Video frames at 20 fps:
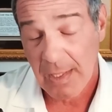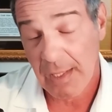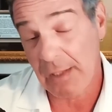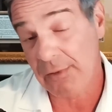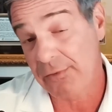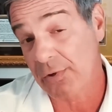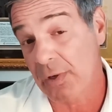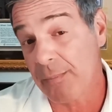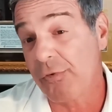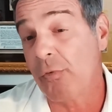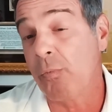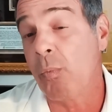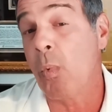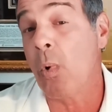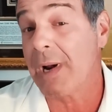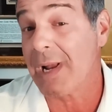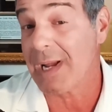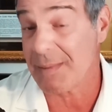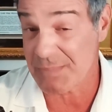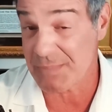In terms of
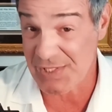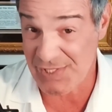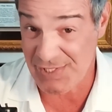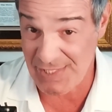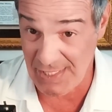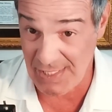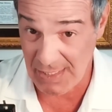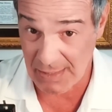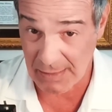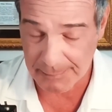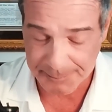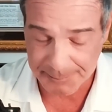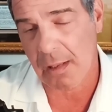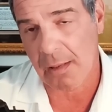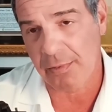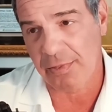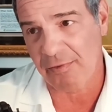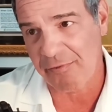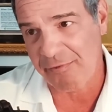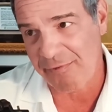what I'm seeing,
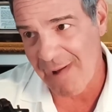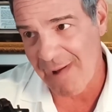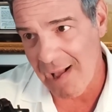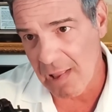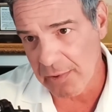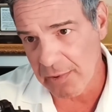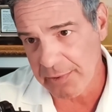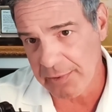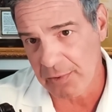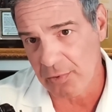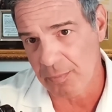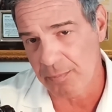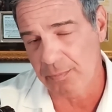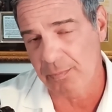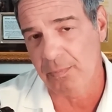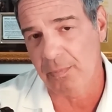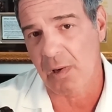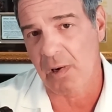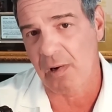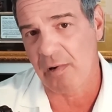the
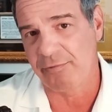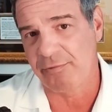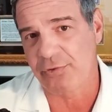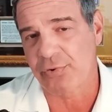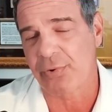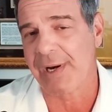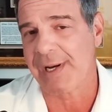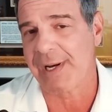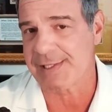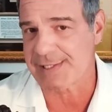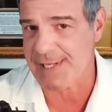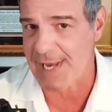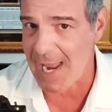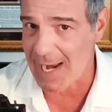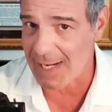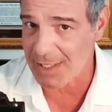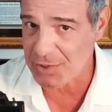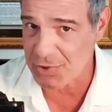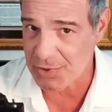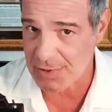volume of
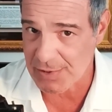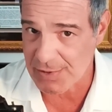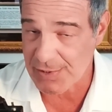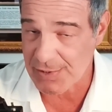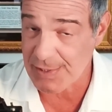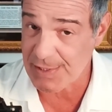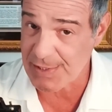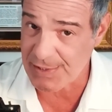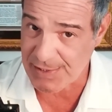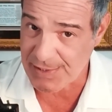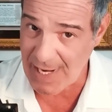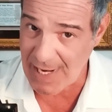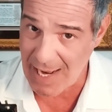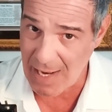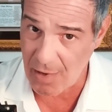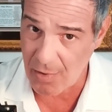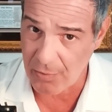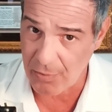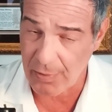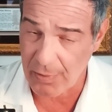transactions is
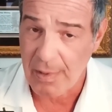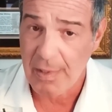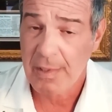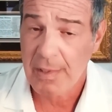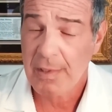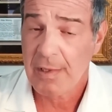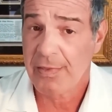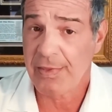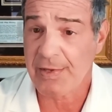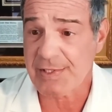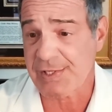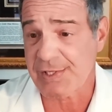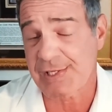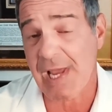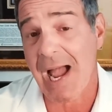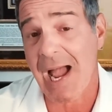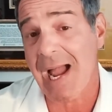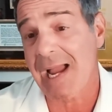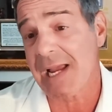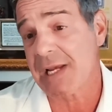down. The
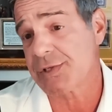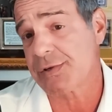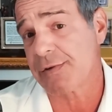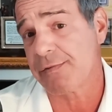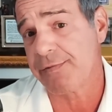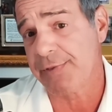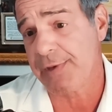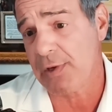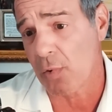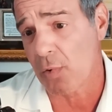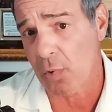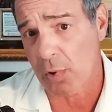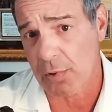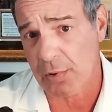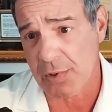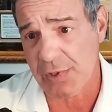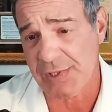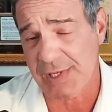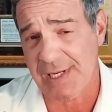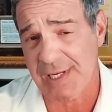size of the
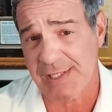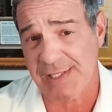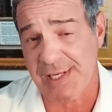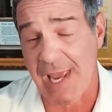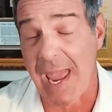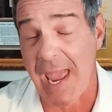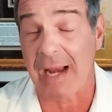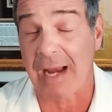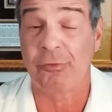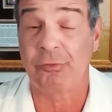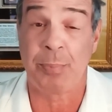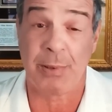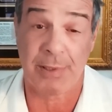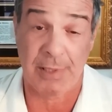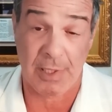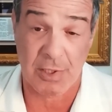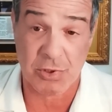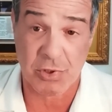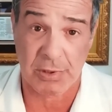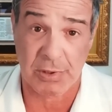orders is
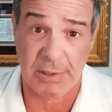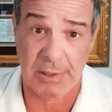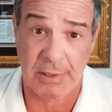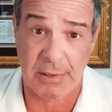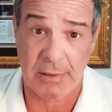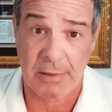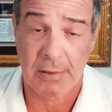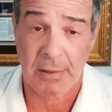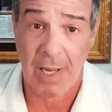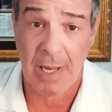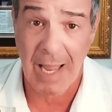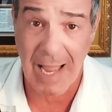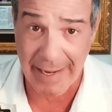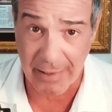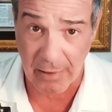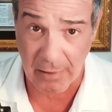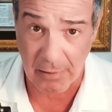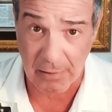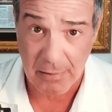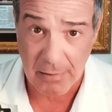exponentially
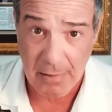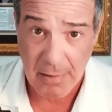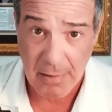higher.